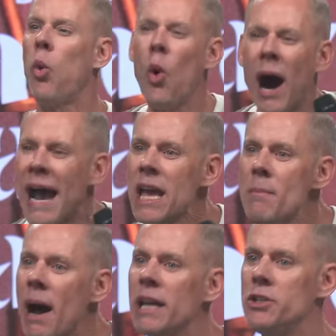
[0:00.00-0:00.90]
Why
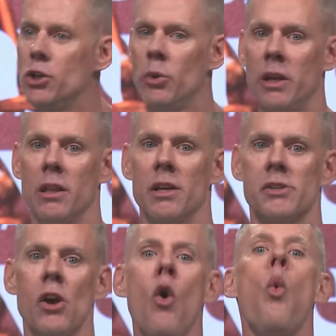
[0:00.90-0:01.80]
am I doing
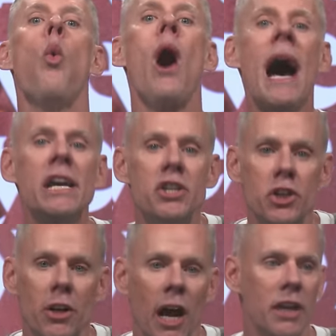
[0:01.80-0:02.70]
this? Why
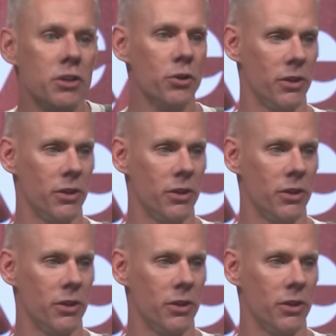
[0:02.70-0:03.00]
should I do